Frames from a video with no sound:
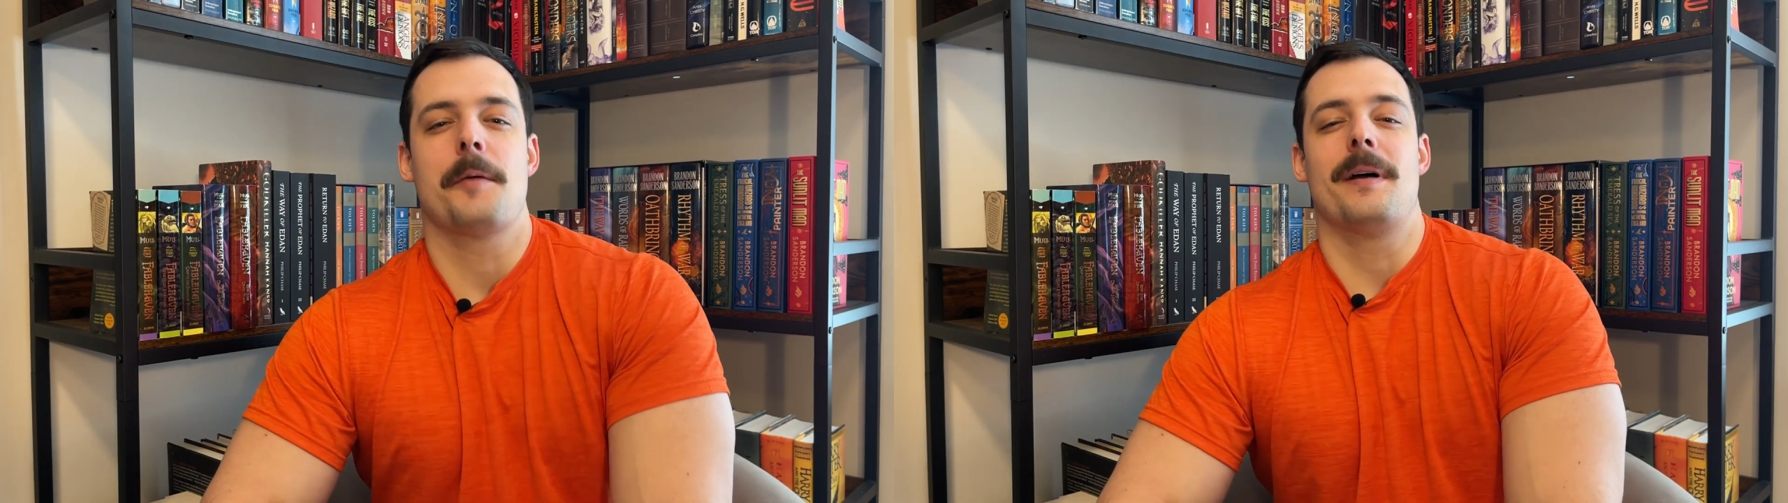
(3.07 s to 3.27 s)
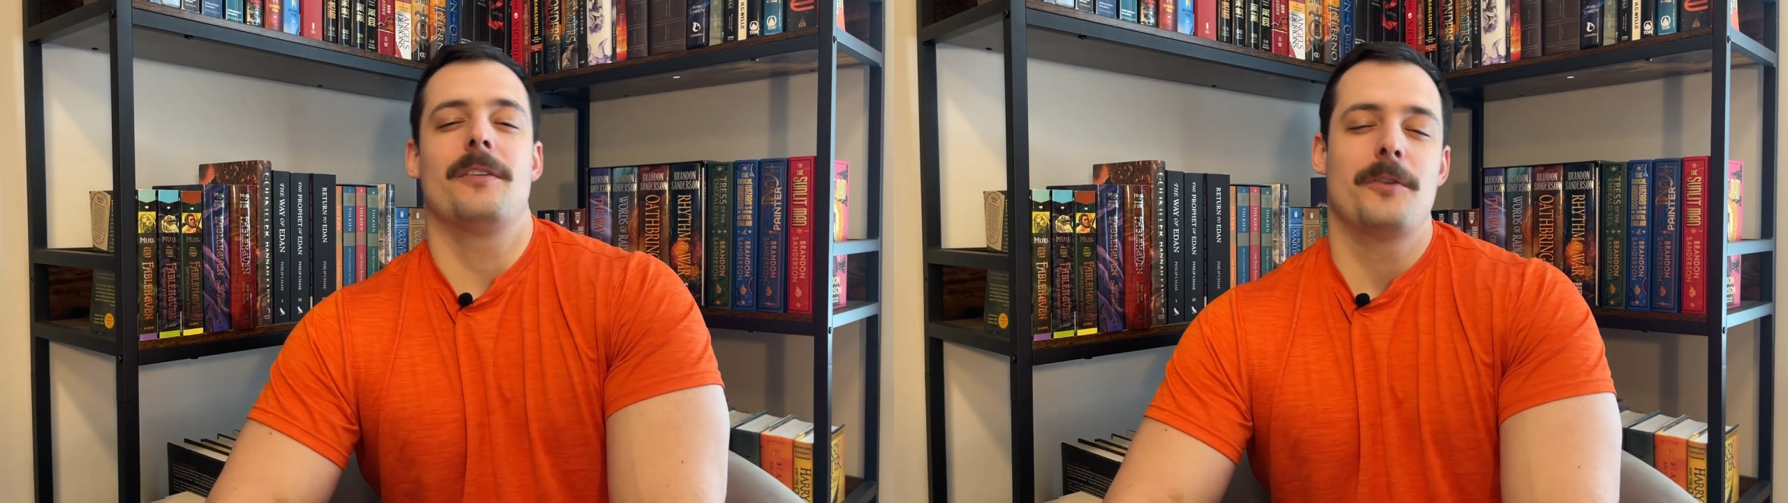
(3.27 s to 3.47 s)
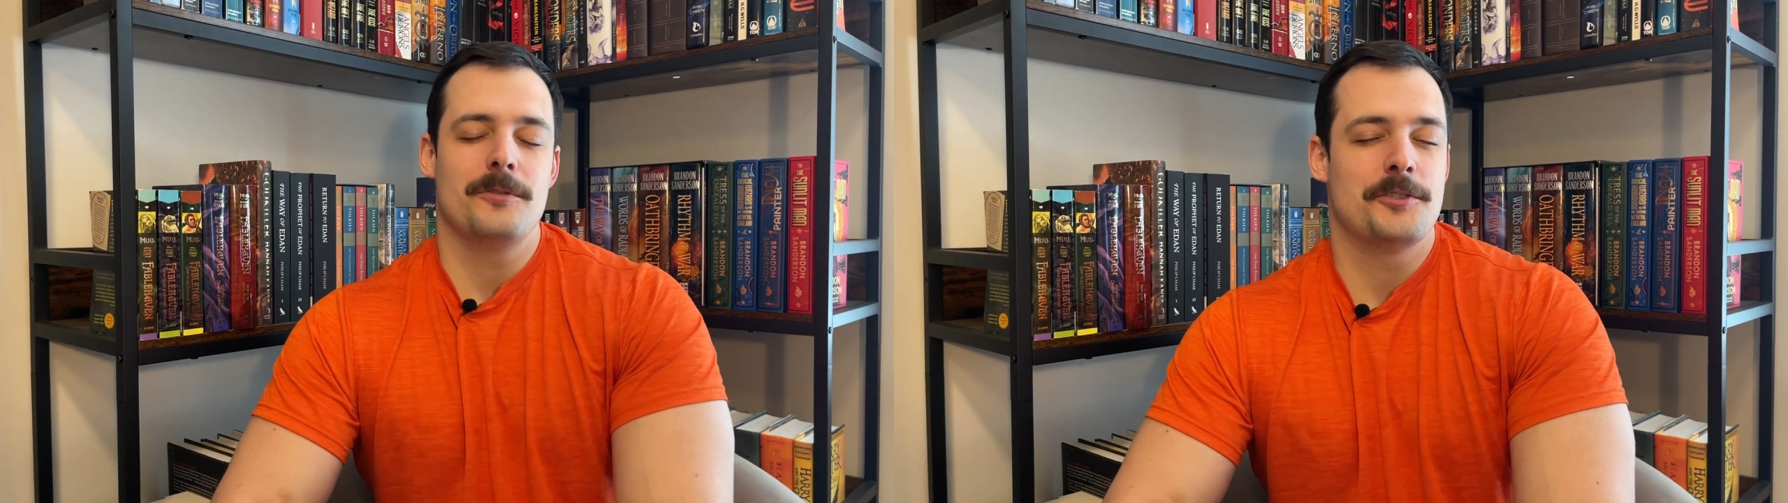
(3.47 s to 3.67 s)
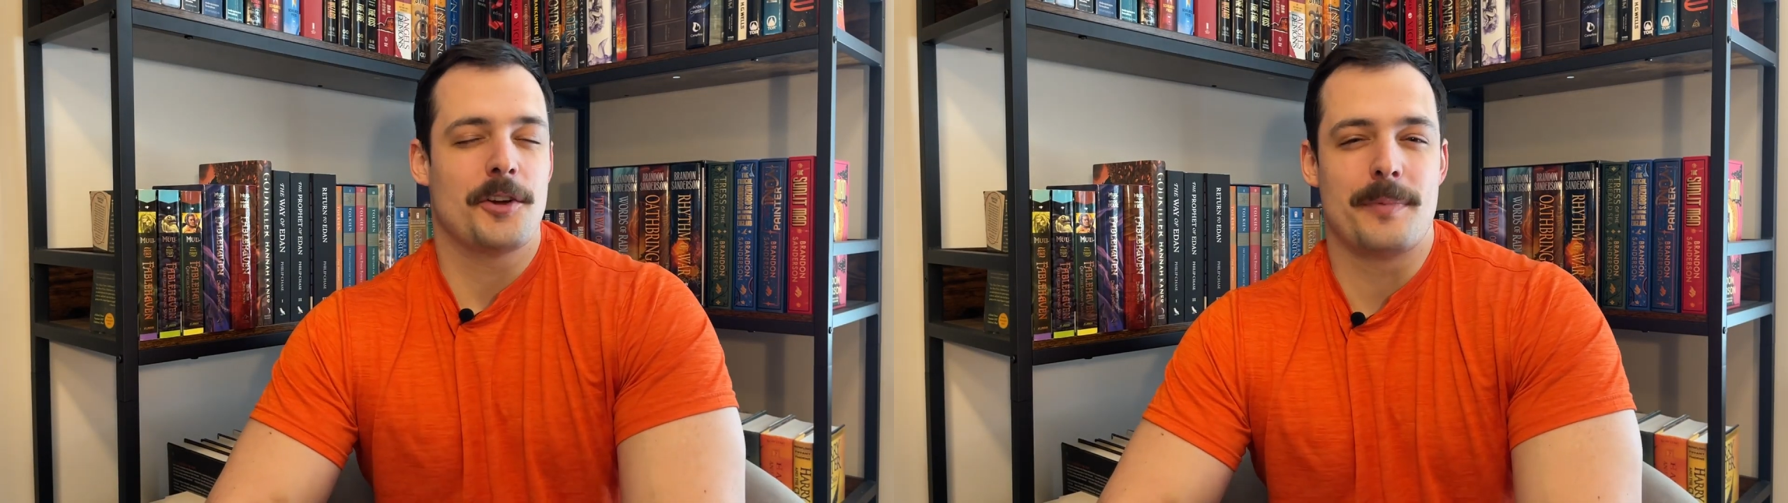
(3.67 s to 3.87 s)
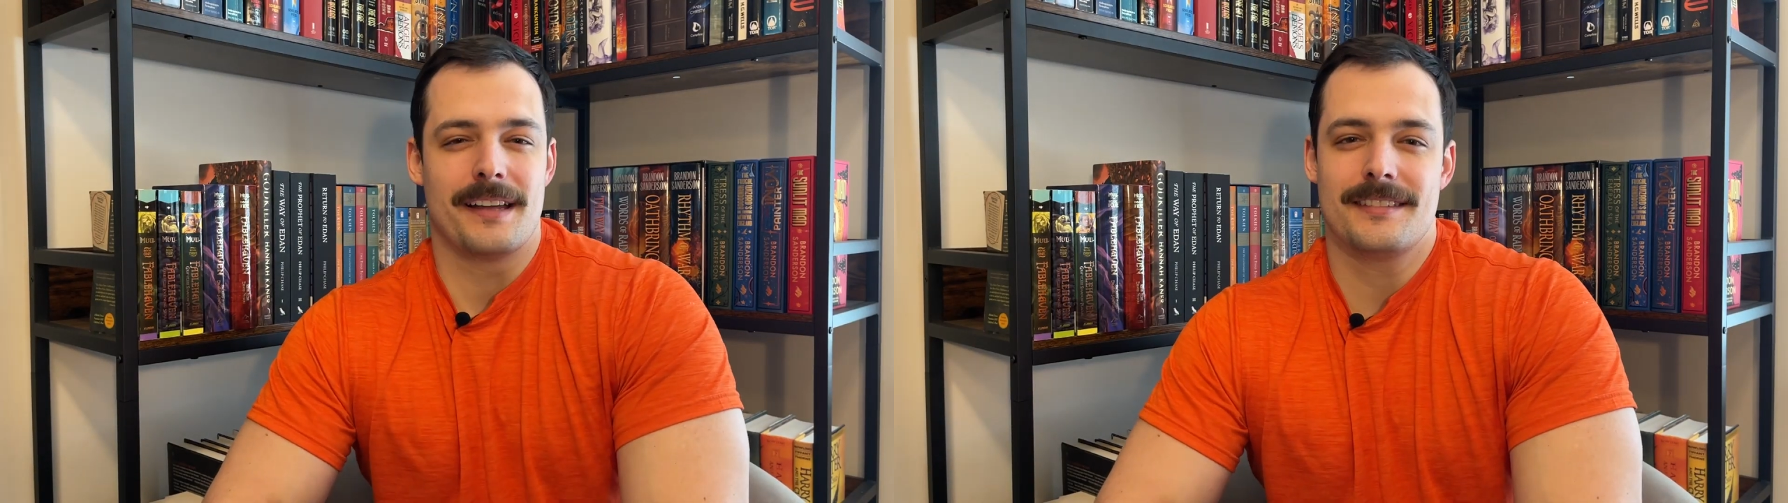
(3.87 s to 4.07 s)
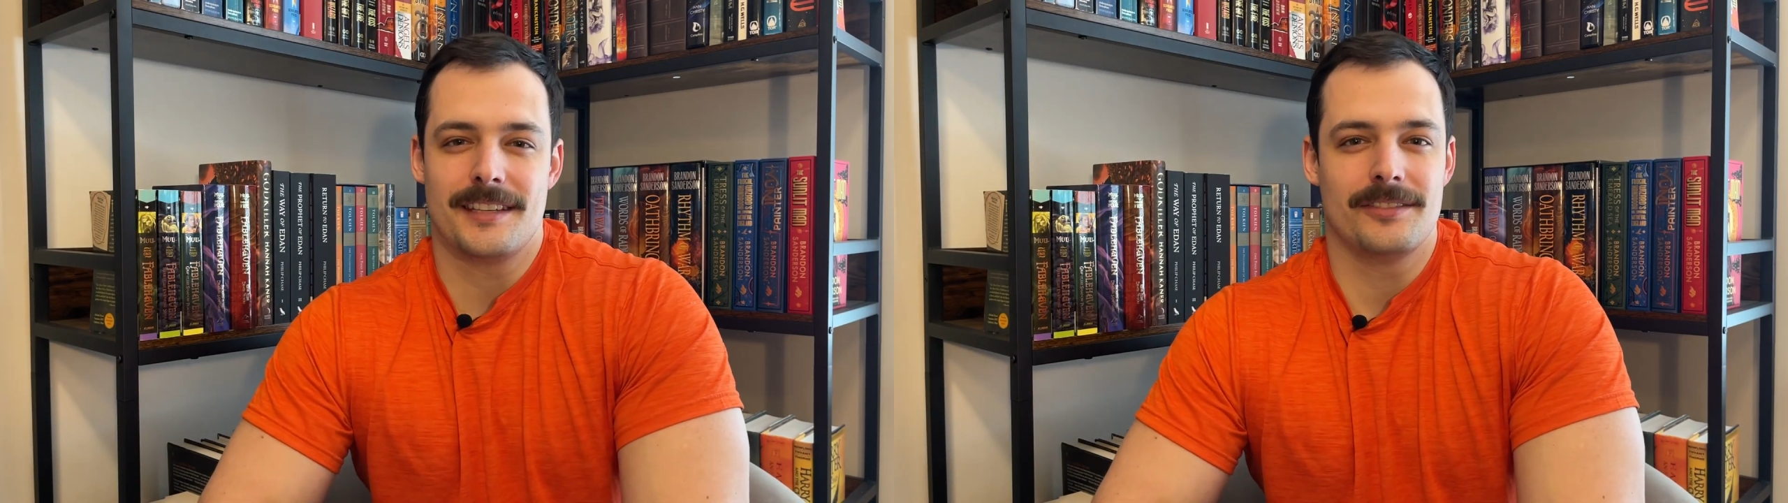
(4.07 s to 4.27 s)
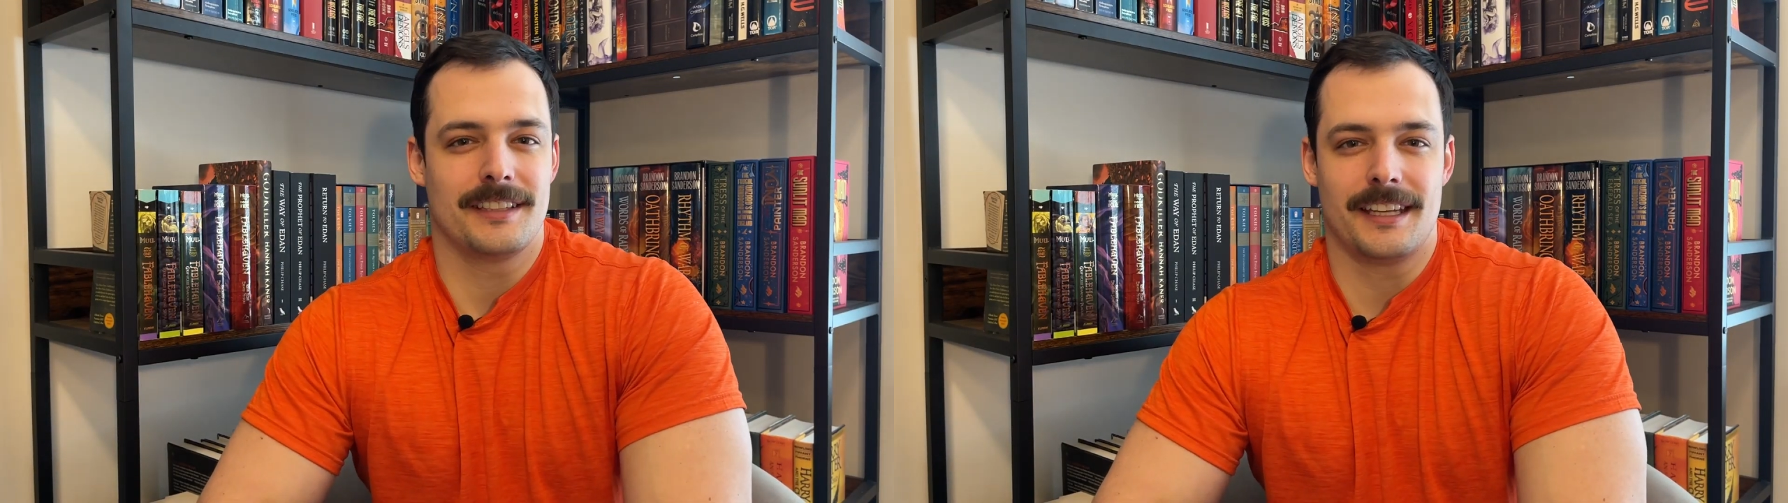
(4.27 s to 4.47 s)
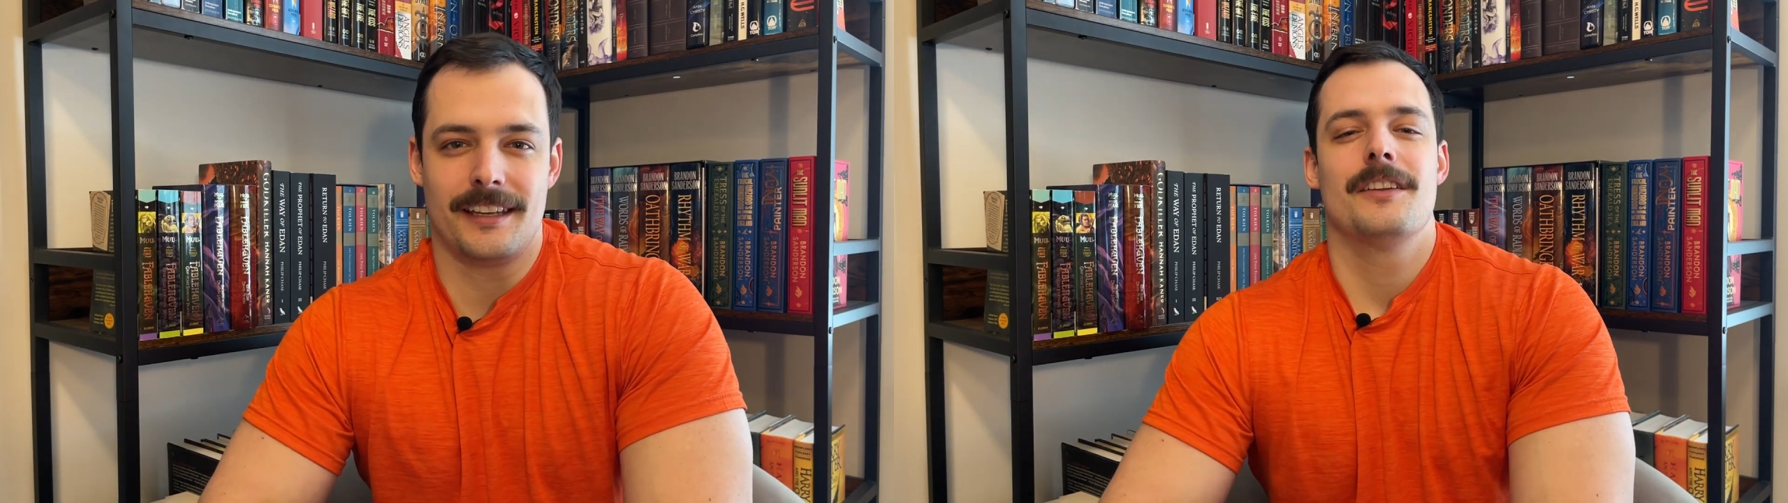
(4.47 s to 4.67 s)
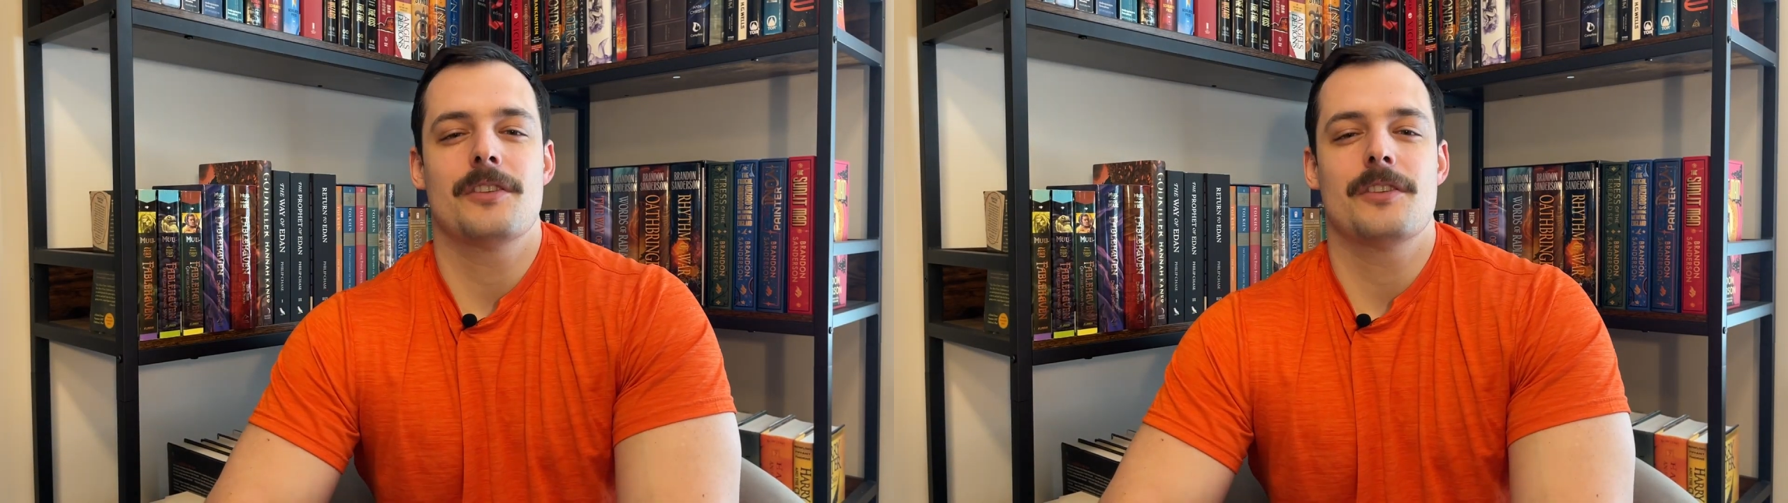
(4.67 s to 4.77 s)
about Cujo by Stephen King.